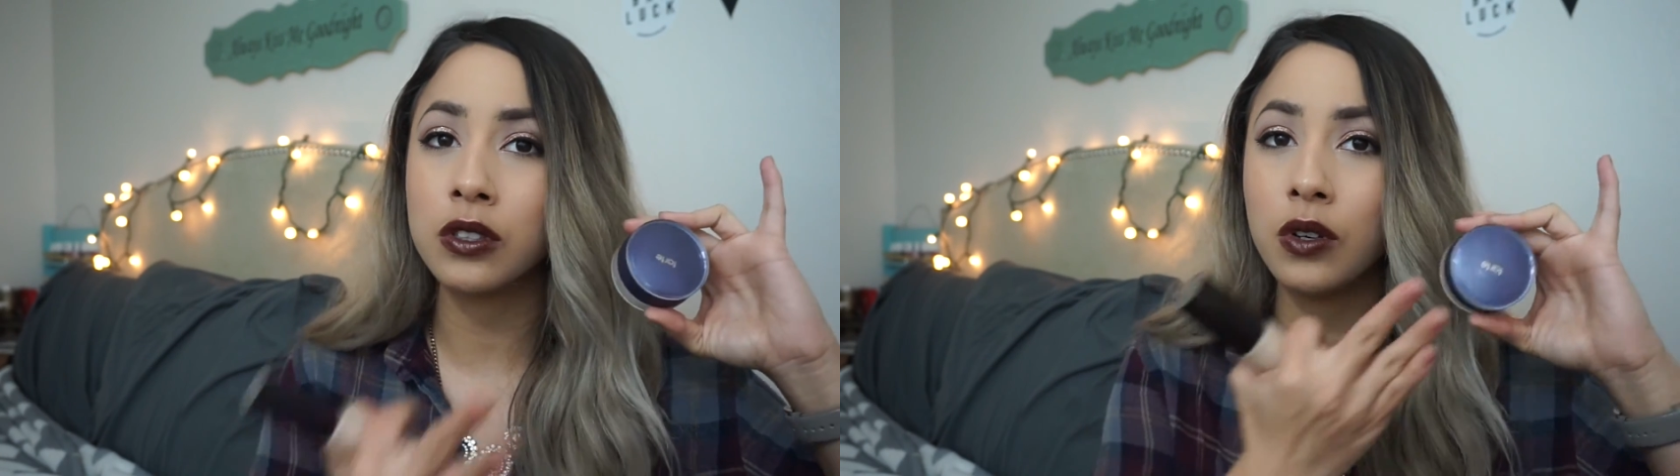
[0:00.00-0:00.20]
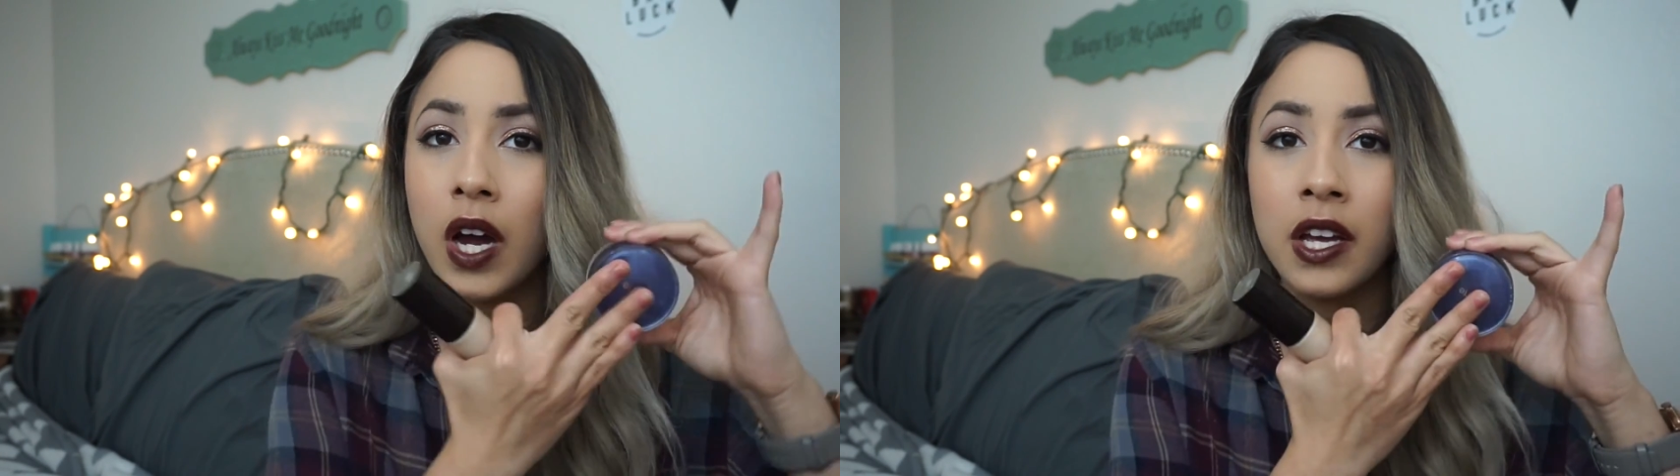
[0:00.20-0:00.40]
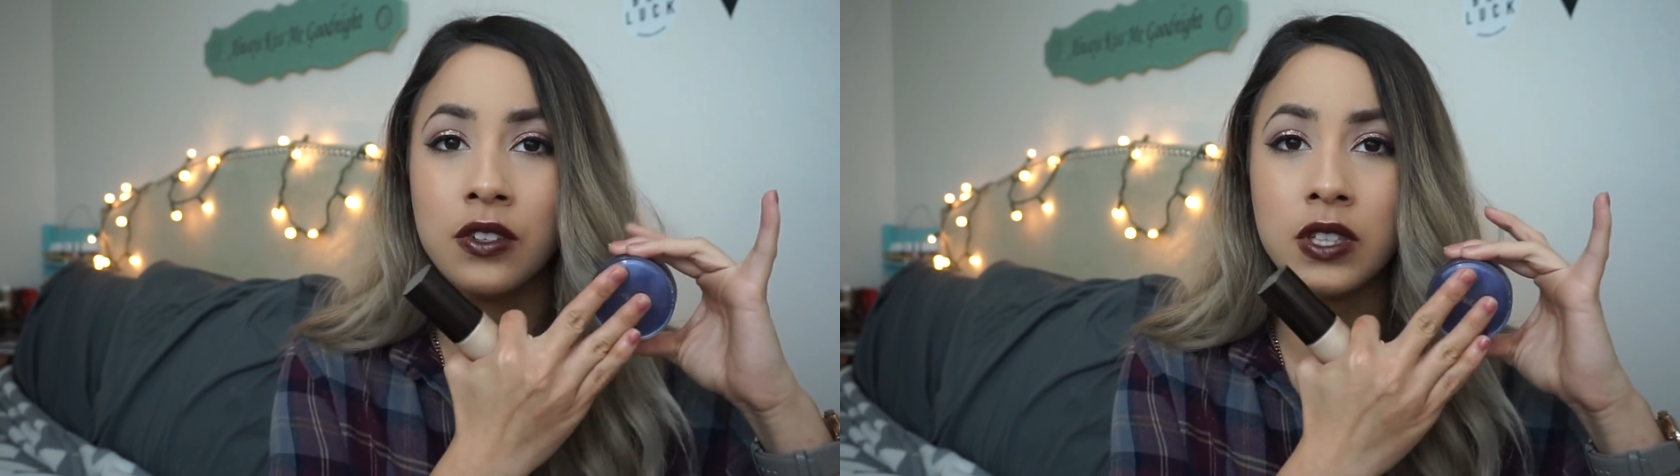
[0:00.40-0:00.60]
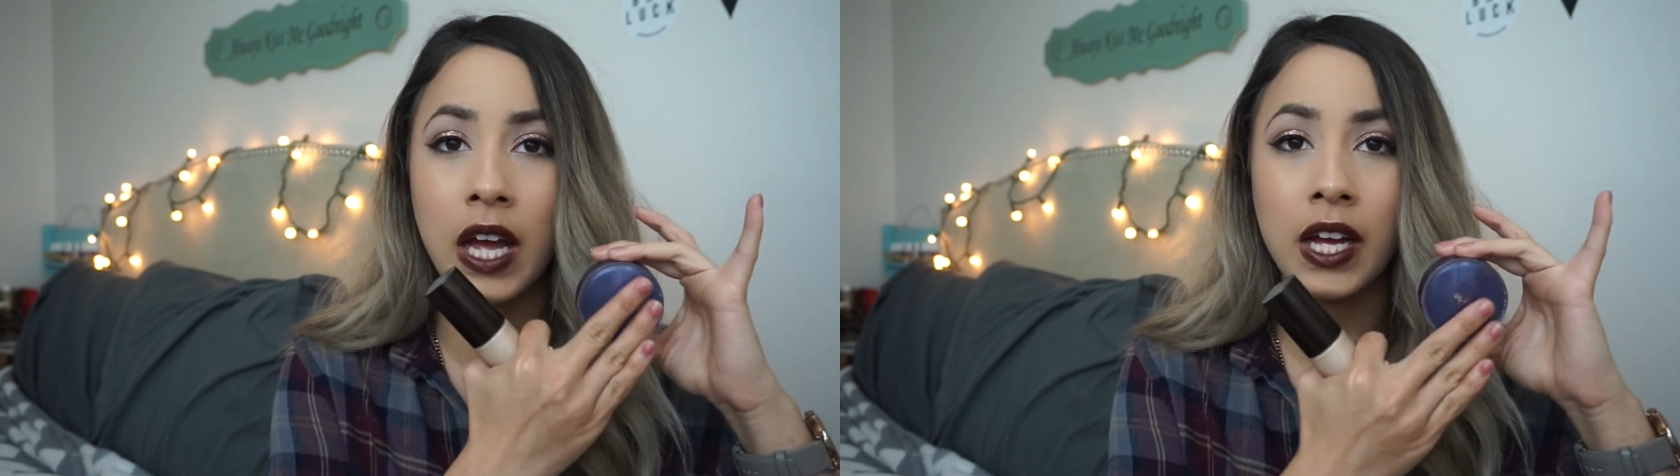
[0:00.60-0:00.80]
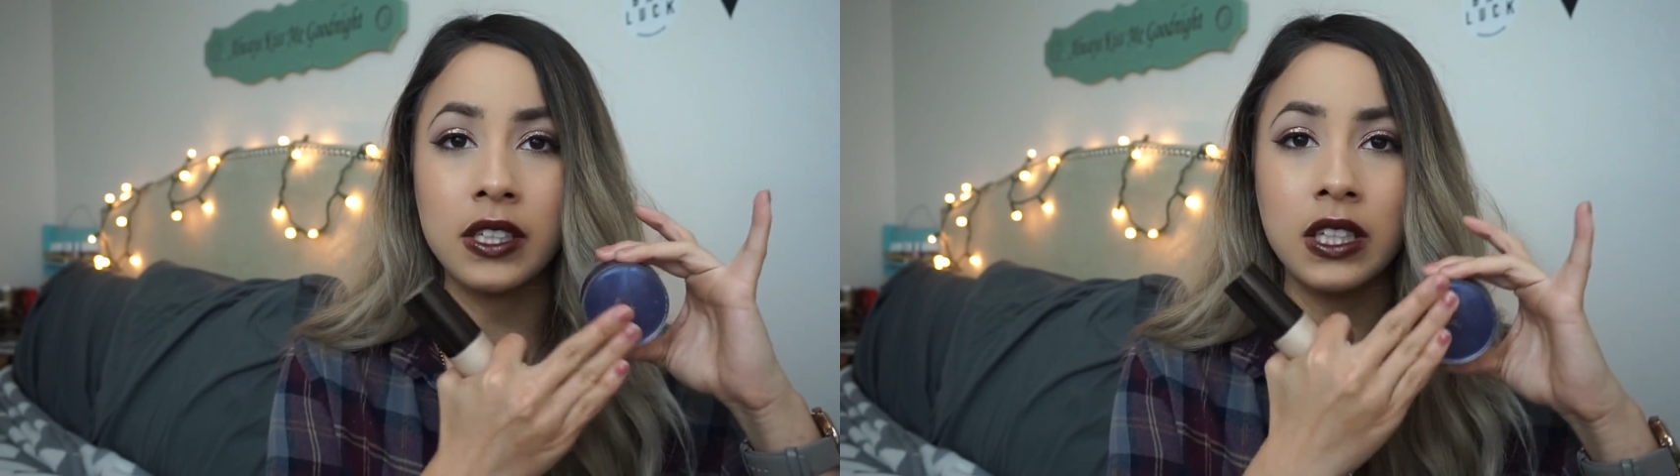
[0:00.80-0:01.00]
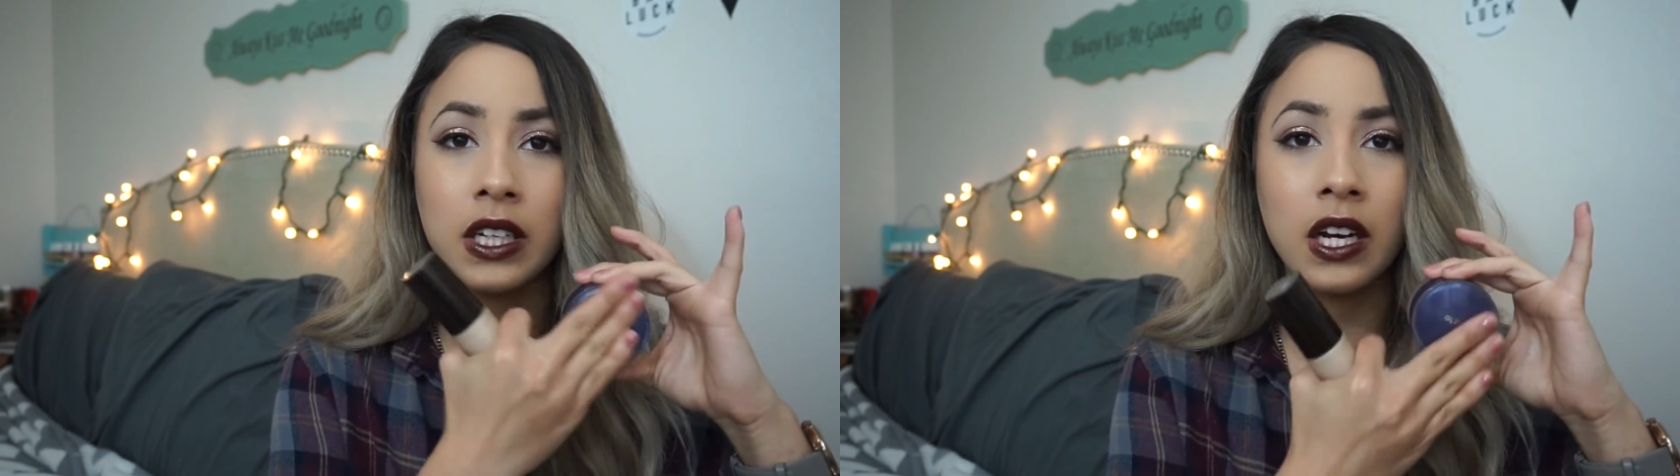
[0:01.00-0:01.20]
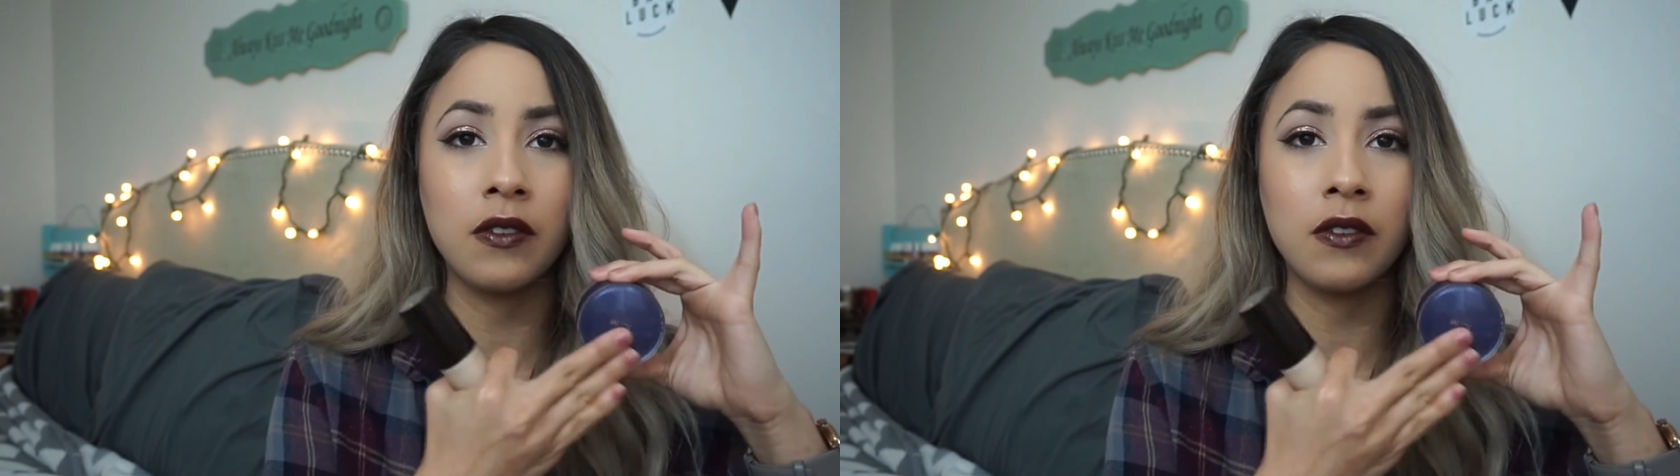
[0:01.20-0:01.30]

so I use that as like kind